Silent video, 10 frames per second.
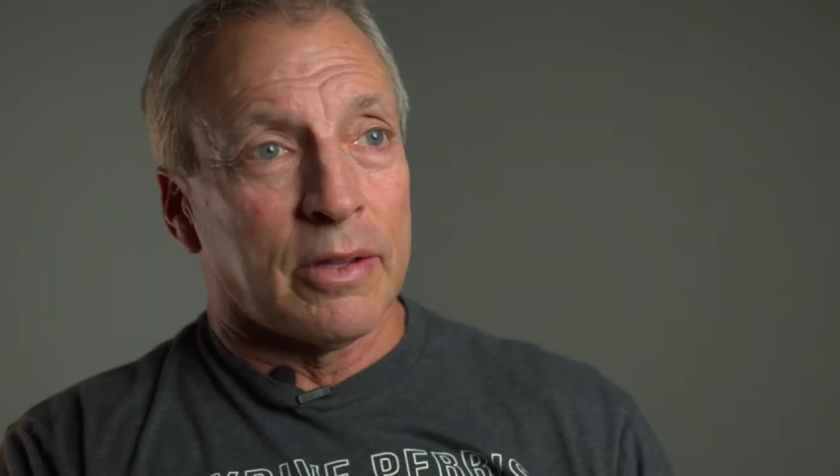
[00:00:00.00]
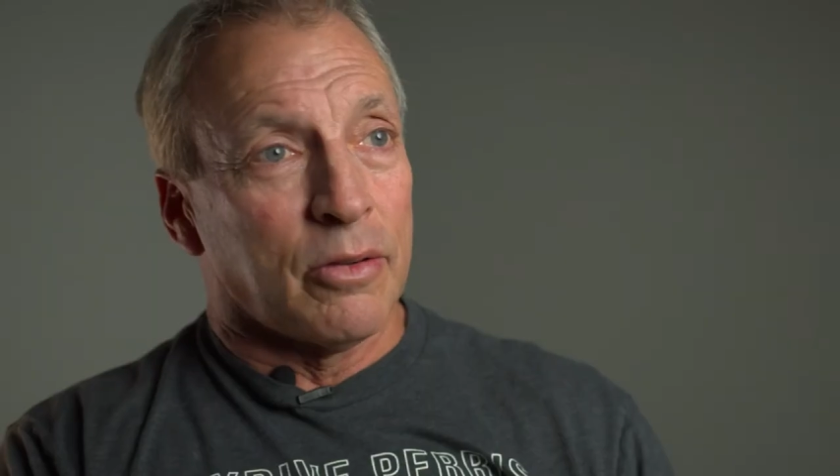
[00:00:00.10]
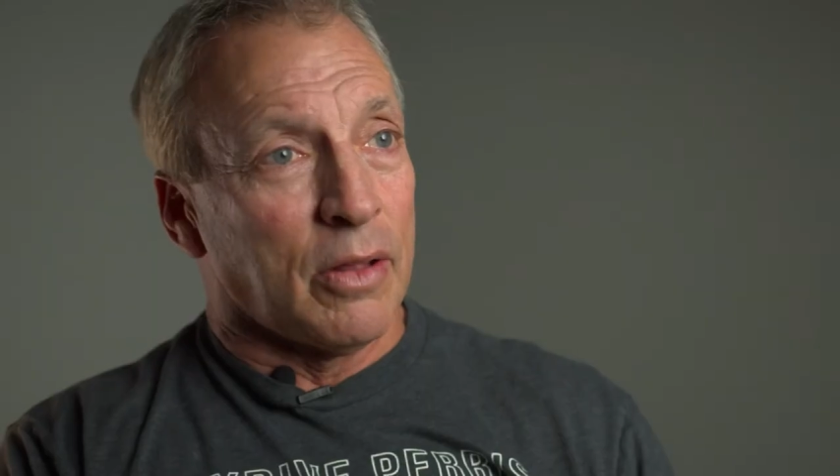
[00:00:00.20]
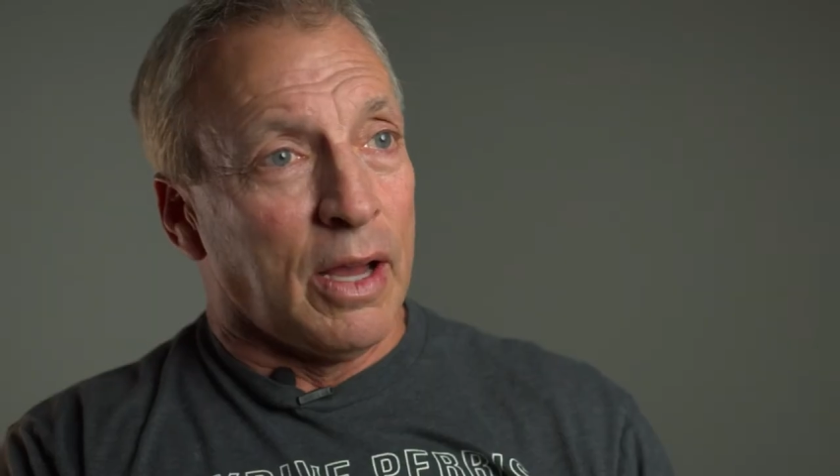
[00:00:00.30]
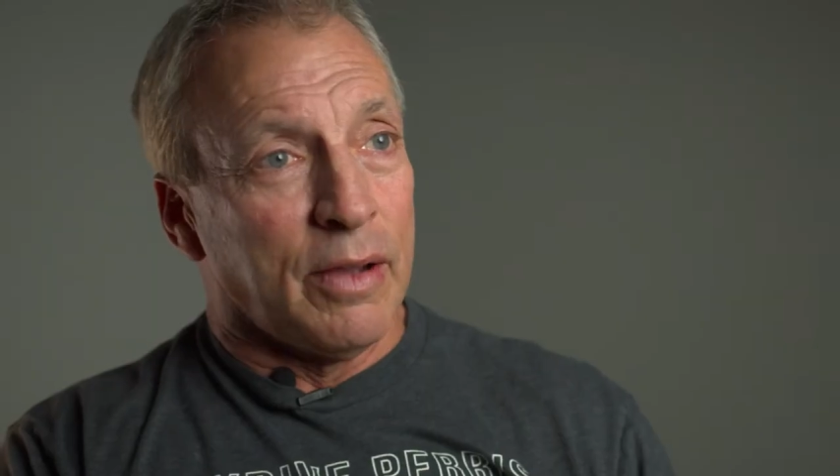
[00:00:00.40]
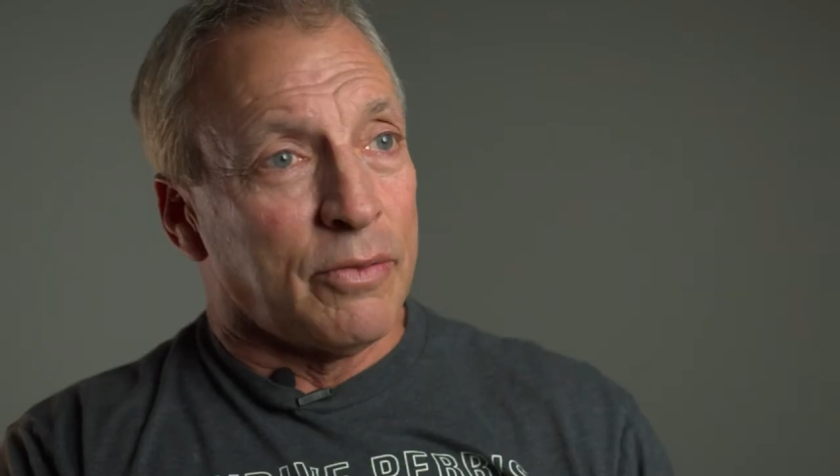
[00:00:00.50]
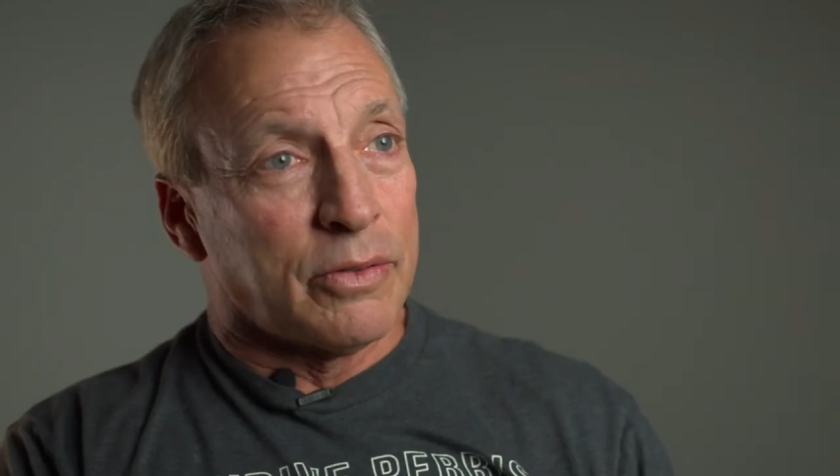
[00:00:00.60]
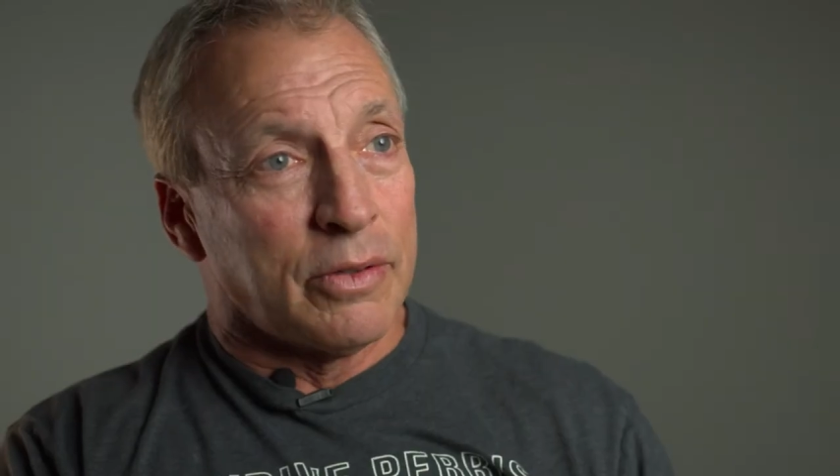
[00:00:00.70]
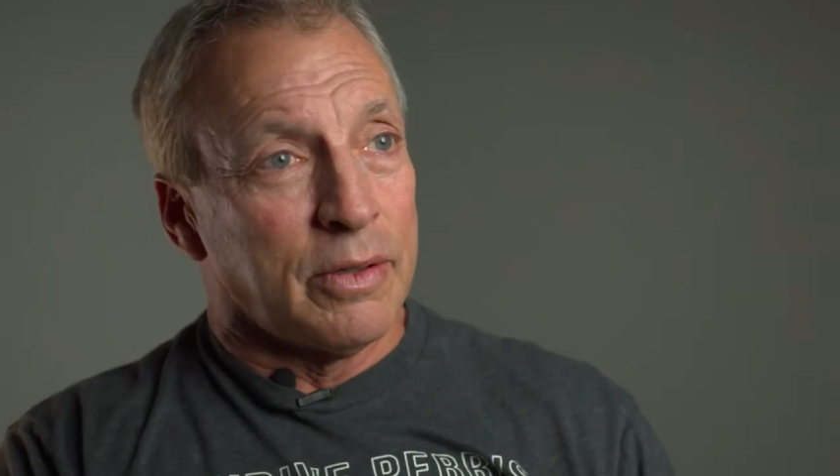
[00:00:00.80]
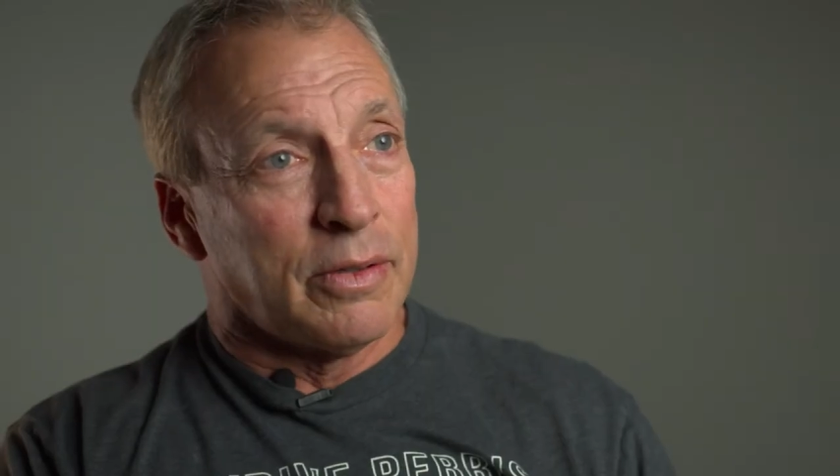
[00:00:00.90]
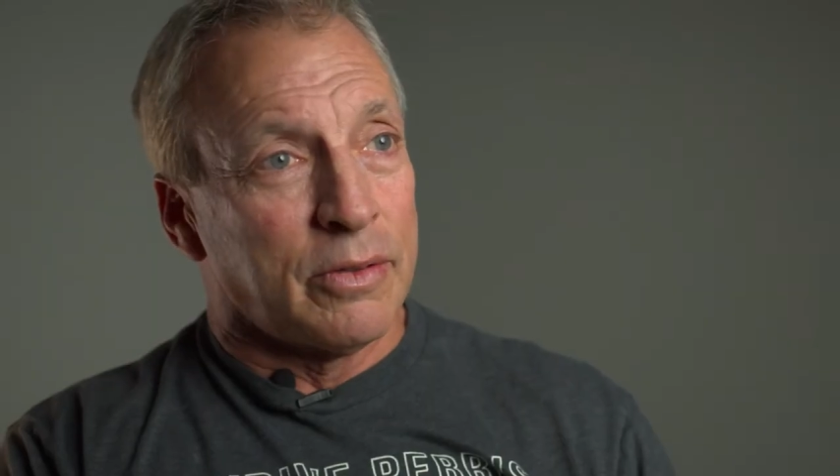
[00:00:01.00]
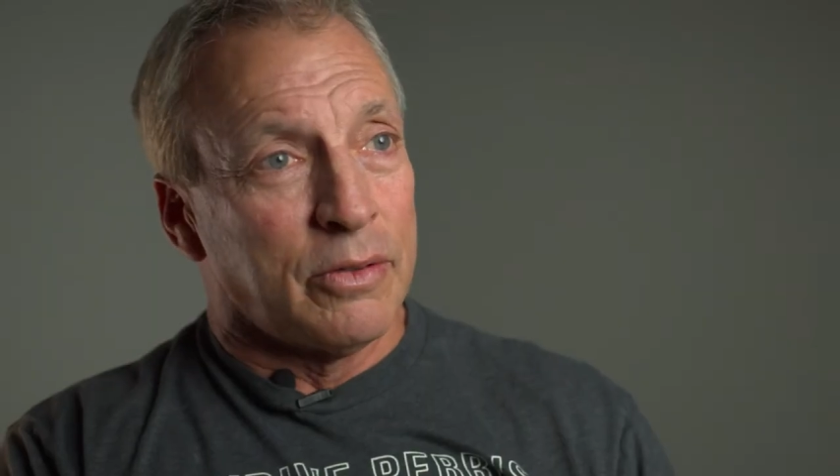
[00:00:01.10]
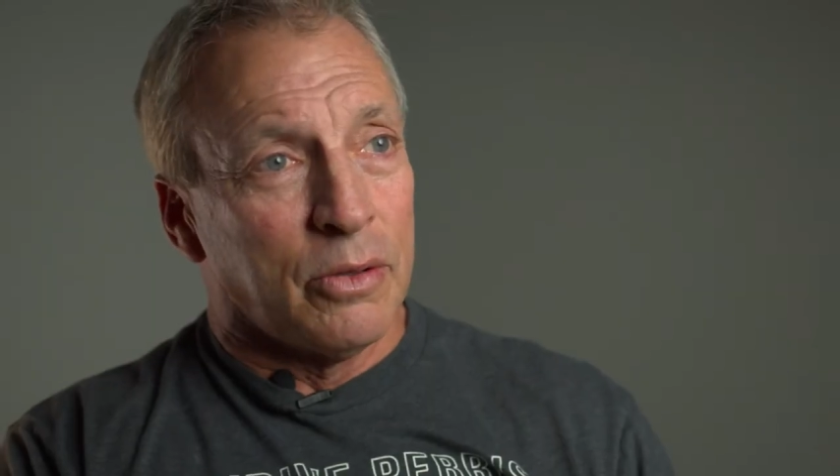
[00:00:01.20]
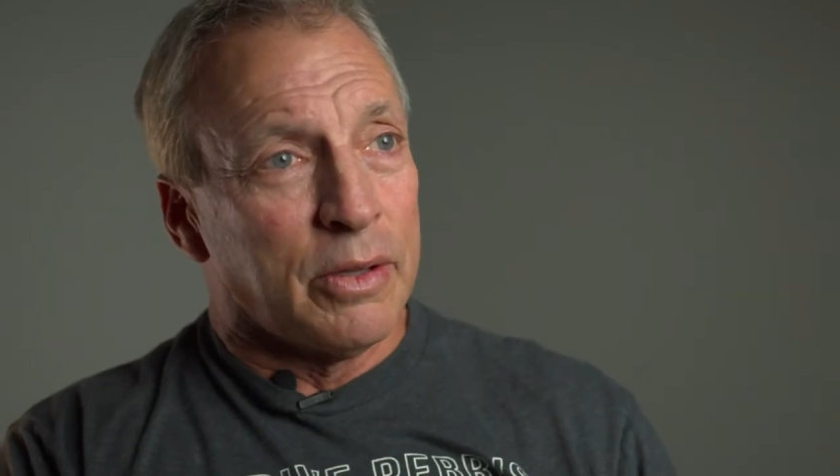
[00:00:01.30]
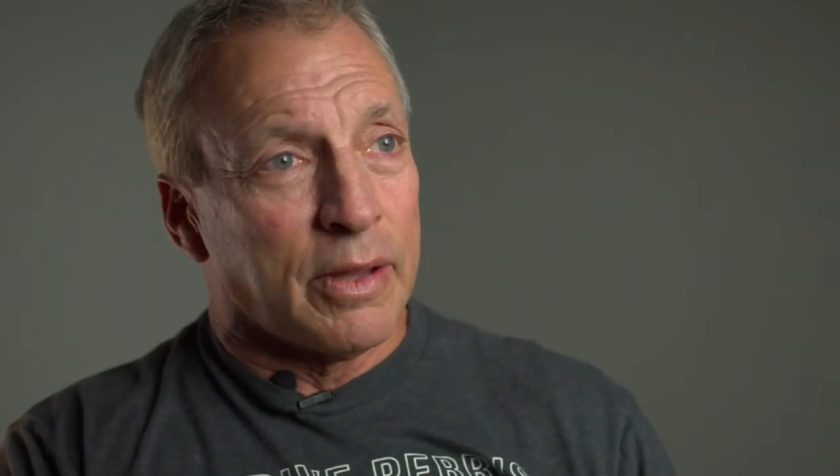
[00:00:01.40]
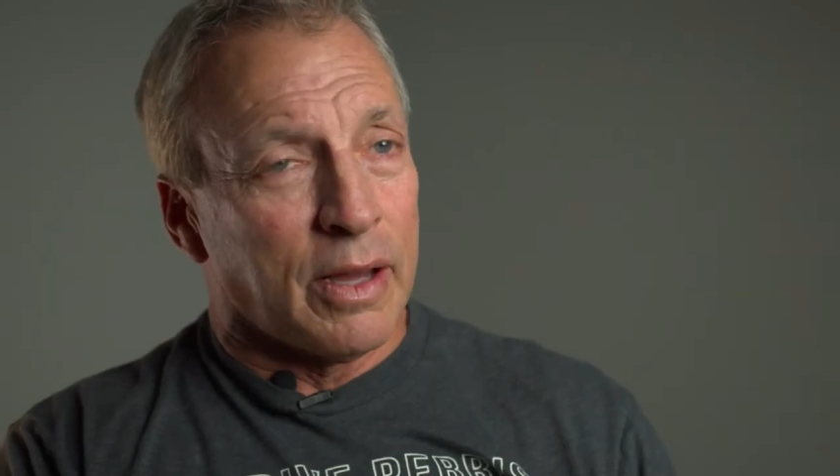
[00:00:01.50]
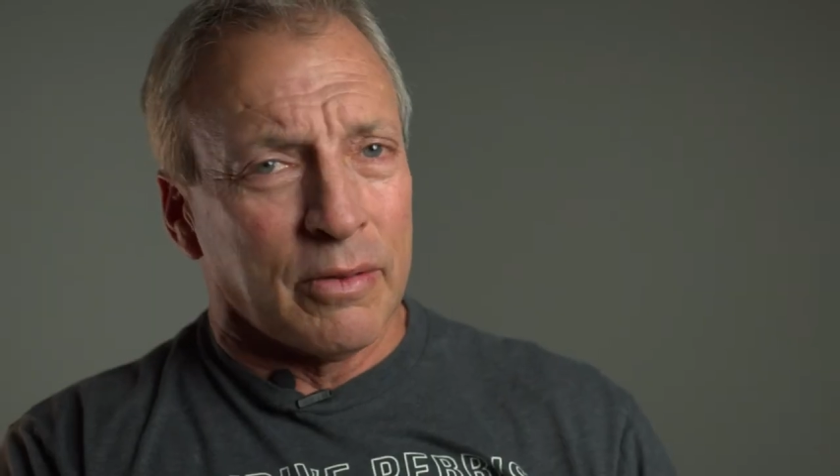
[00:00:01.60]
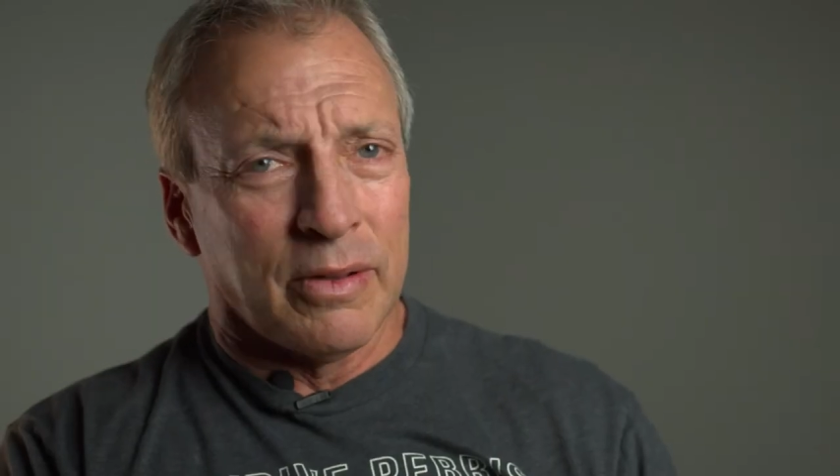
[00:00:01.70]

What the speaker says: their lives to doing that.